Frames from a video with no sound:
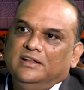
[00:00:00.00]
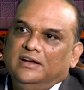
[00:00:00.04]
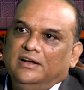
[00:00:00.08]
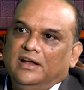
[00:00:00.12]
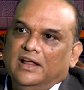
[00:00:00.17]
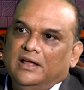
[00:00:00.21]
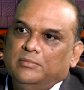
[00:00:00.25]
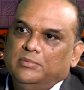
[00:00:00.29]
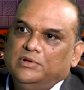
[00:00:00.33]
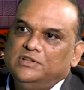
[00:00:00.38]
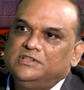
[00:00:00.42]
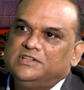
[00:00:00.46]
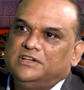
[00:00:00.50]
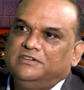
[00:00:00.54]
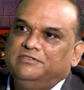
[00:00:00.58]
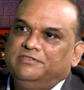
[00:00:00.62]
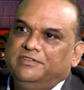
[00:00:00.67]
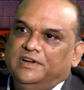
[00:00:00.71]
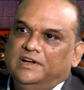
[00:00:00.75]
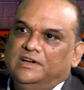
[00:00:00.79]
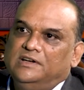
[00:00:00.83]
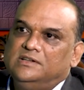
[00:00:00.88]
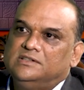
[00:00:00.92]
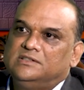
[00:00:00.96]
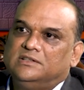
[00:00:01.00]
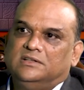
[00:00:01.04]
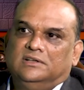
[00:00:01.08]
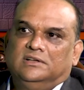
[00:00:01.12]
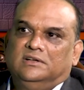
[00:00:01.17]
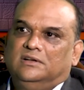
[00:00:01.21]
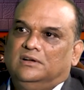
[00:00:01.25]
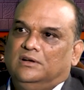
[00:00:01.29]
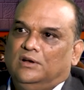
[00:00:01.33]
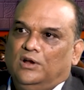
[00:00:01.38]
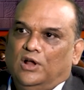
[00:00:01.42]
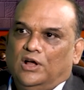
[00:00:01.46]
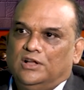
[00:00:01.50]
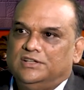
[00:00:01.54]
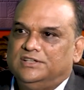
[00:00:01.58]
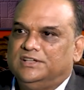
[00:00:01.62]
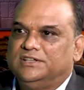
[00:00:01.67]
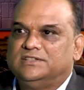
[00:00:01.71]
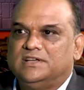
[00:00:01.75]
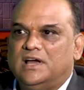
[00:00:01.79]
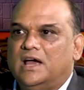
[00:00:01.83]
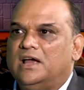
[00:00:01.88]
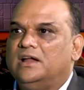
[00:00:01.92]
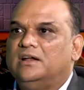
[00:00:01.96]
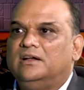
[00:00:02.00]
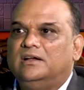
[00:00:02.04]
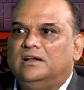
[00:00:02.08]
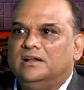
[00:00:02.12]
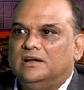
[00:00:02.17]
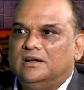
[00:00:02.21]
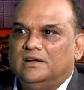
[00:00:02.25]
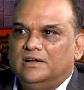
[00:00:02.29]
tables and fields, logics and